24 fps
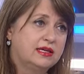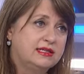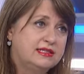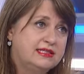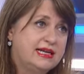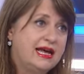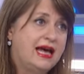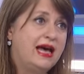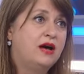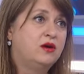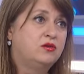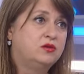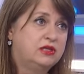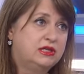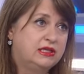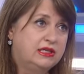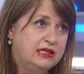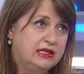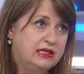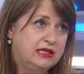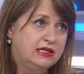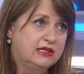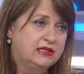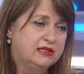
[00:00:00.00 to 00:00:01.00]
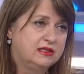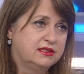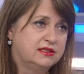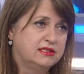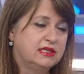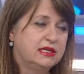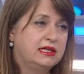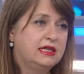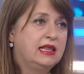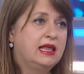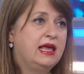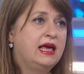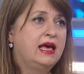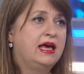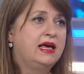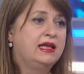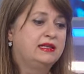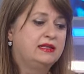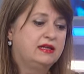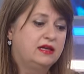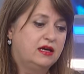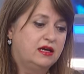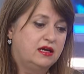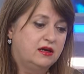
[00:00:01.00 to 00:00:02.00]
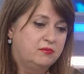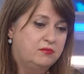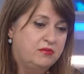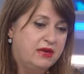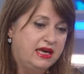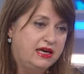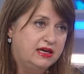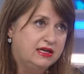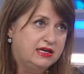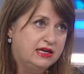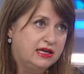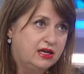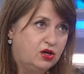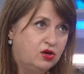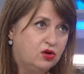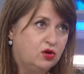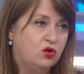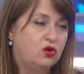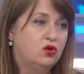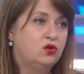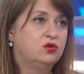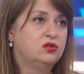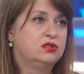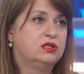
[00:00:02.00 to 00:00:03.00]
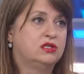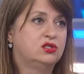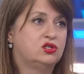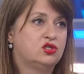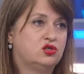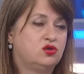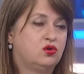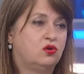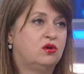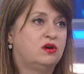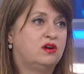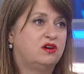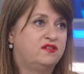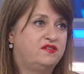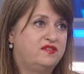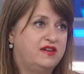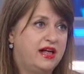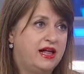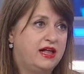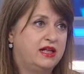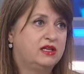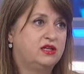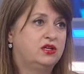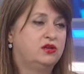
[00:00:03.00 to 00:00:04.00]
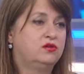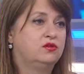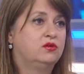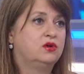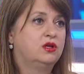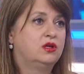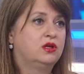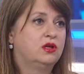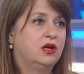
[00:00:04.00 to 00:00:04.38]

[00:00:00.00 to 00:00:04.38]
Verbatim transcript: down in yield and making gold a store of value,